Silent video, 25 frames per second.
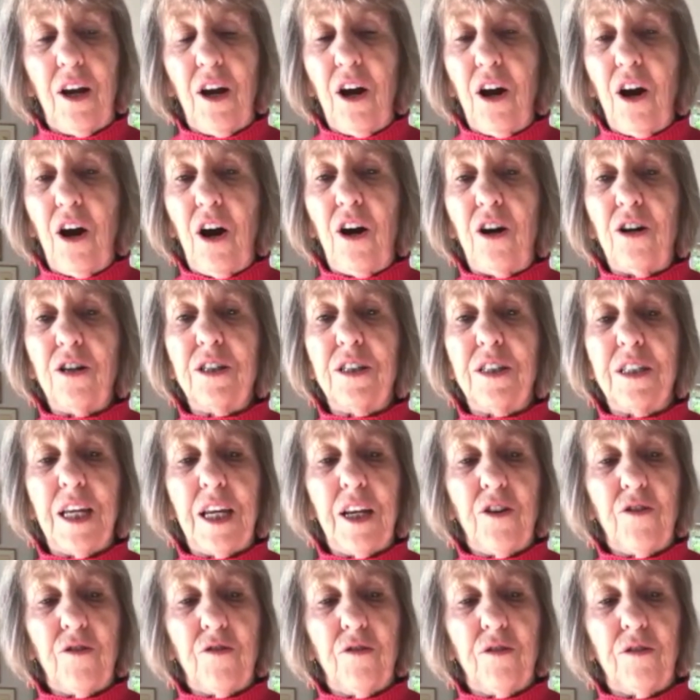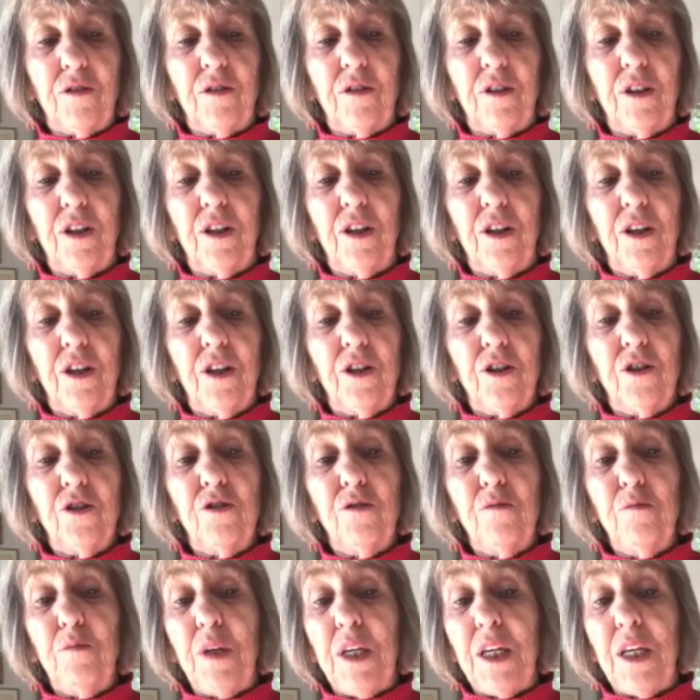are central
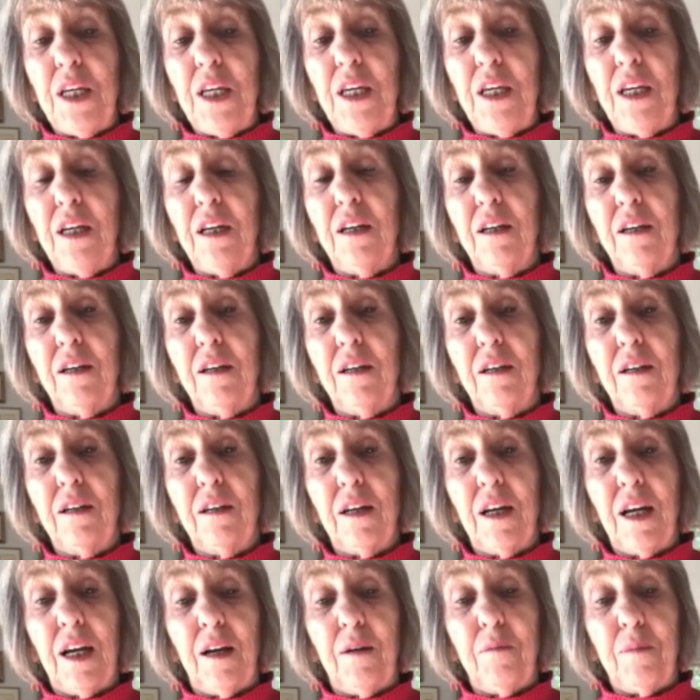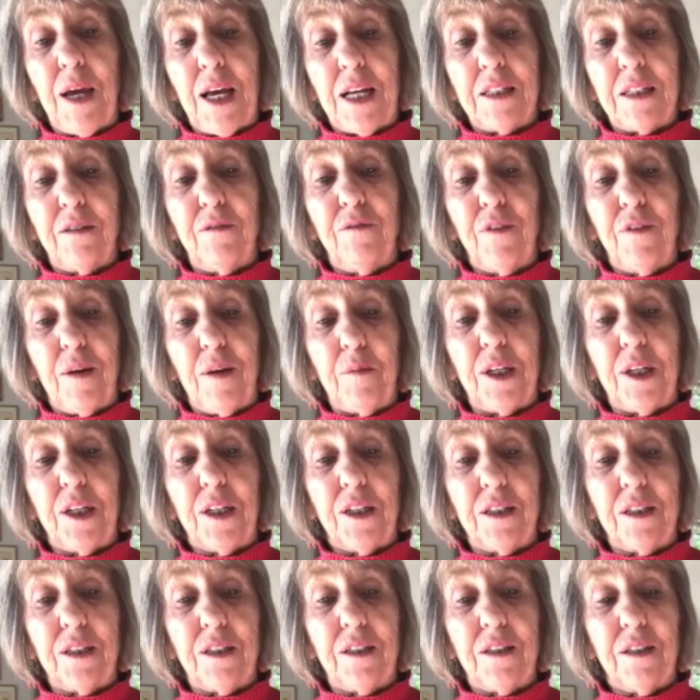to me as a
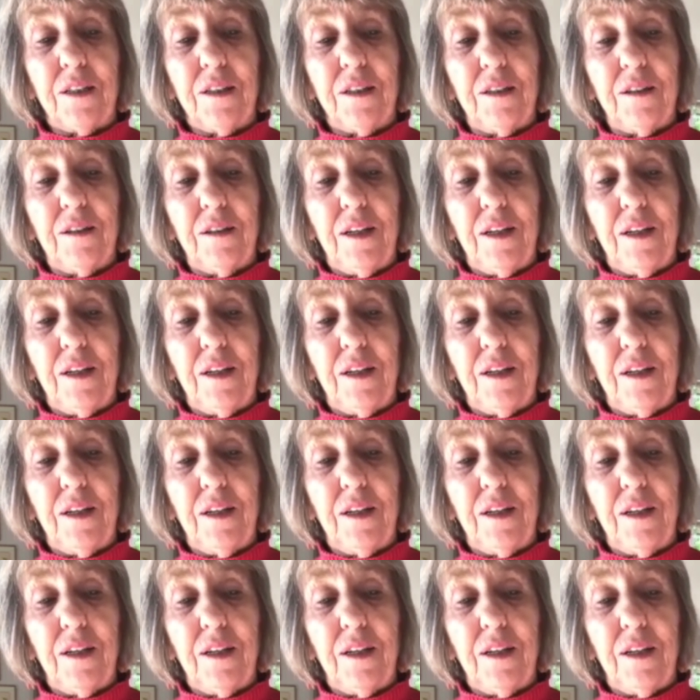feminist.